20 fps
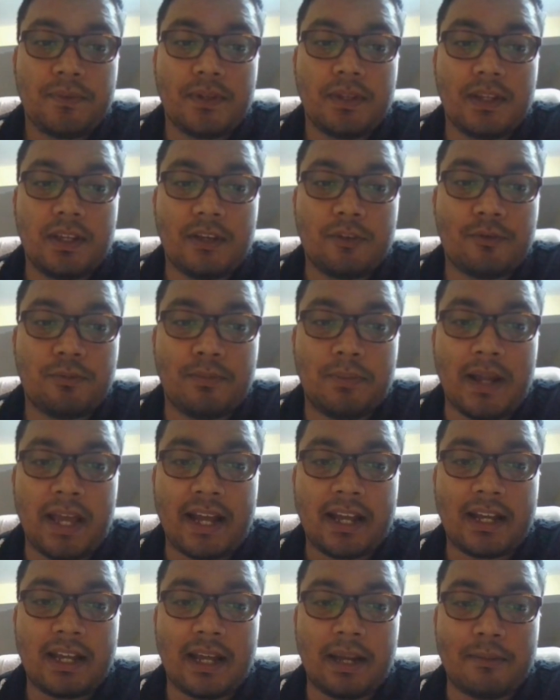If
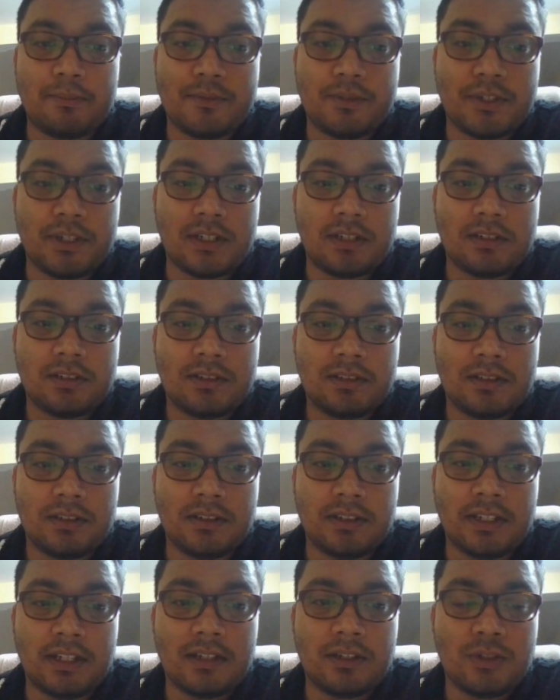black captures,
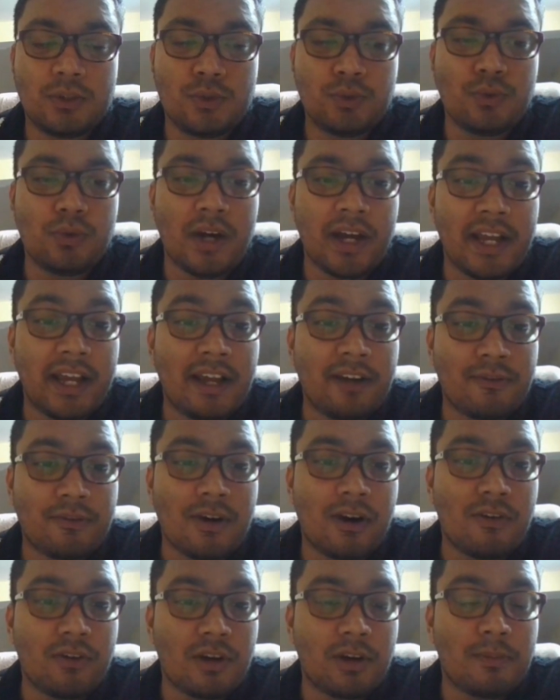then do I have
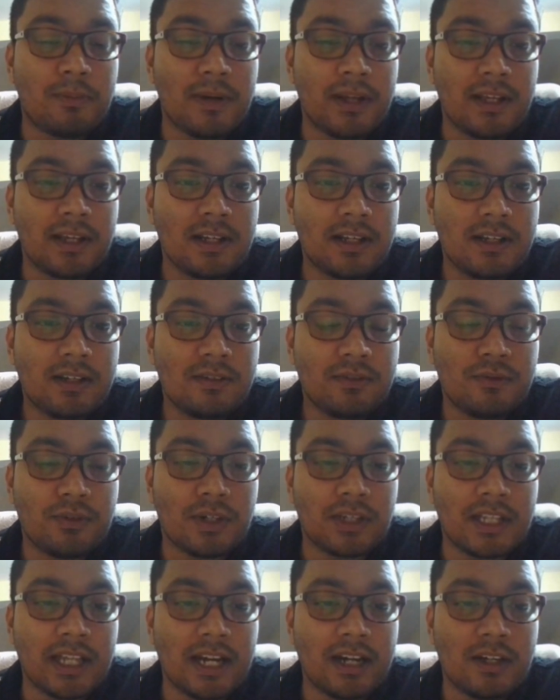counterplay
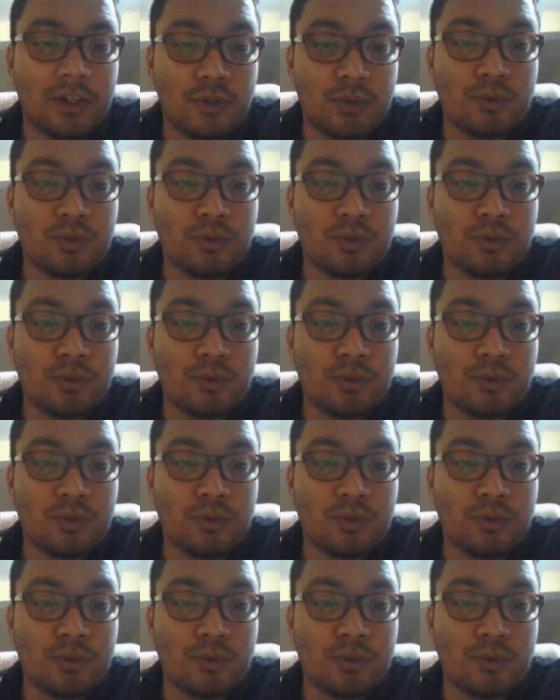for that?